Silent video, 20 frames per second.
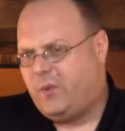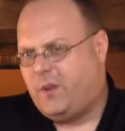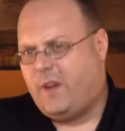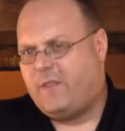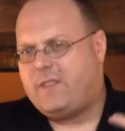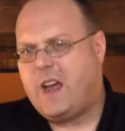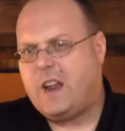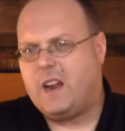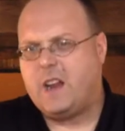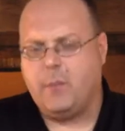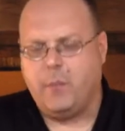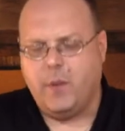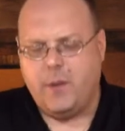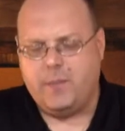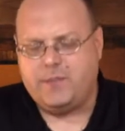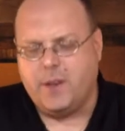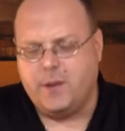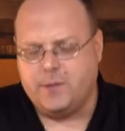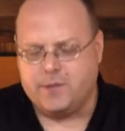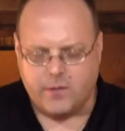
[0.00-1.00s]
I've got a couple
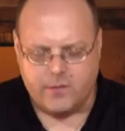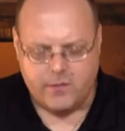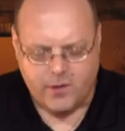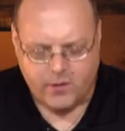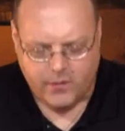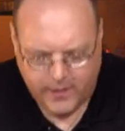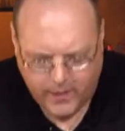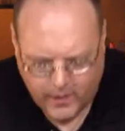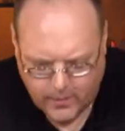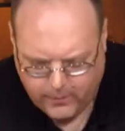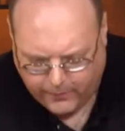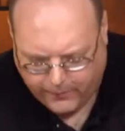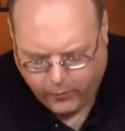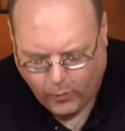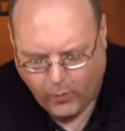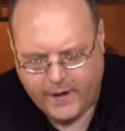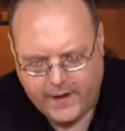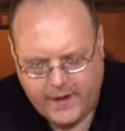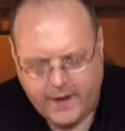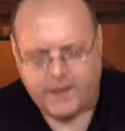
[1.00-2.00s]
episodes I'm going to do in here
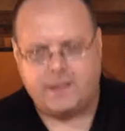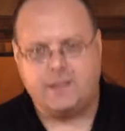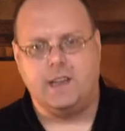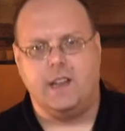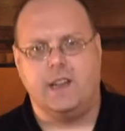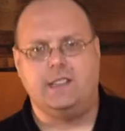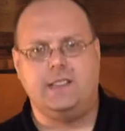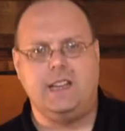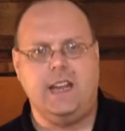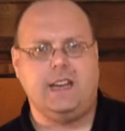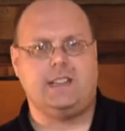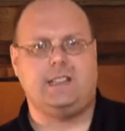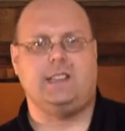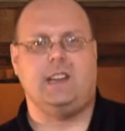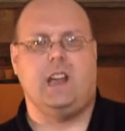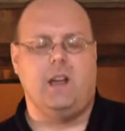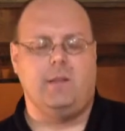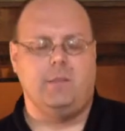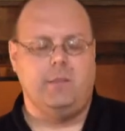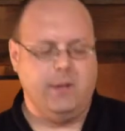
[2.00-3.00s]
before I hit uh,
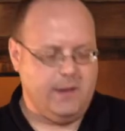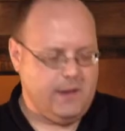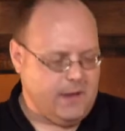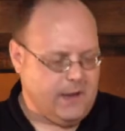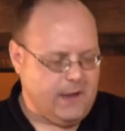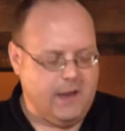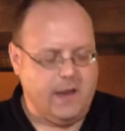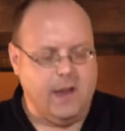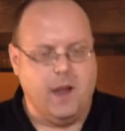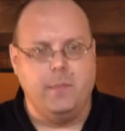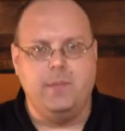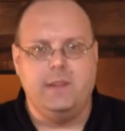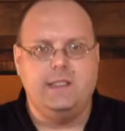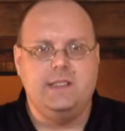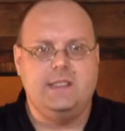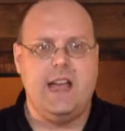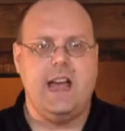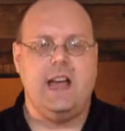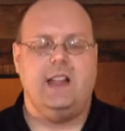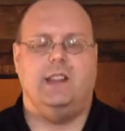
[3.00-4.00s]
TEXSOM uh, up
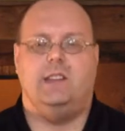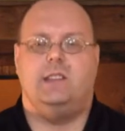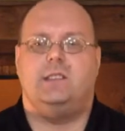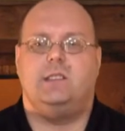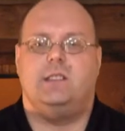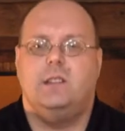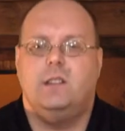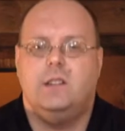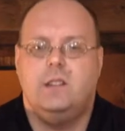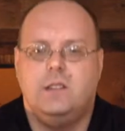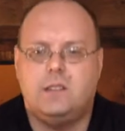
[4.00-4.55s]
in Dallas.